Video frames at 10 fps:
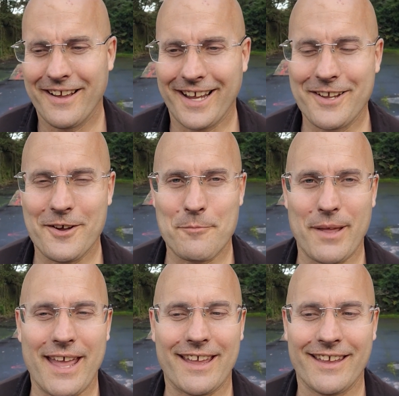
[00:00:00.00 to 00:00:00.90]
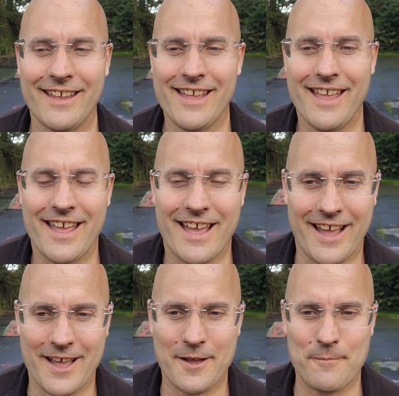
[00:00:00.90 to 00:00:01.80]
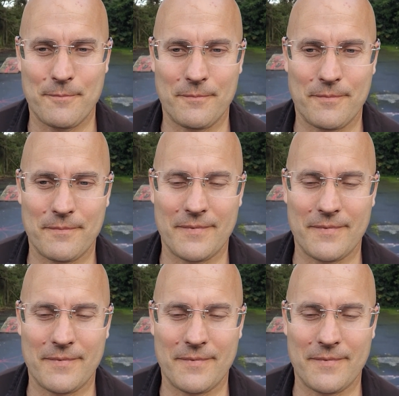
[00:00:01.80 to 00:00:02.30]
I got back. So